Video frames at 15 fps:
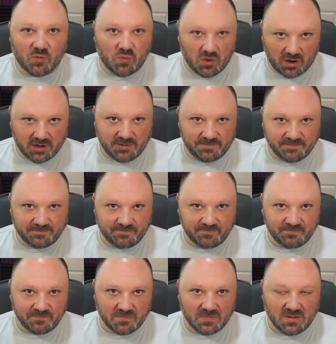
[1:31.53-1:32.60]
work.
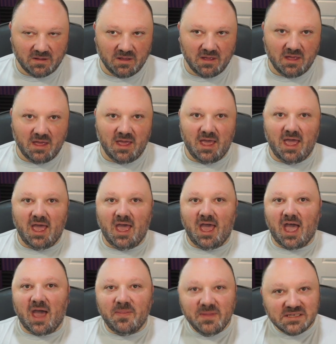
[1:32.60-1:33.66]

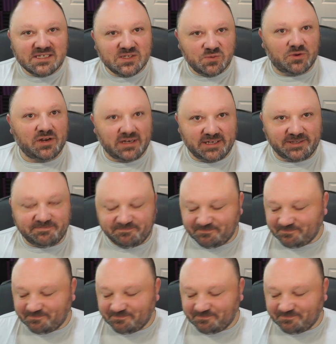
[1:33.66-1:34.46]
And this is what I did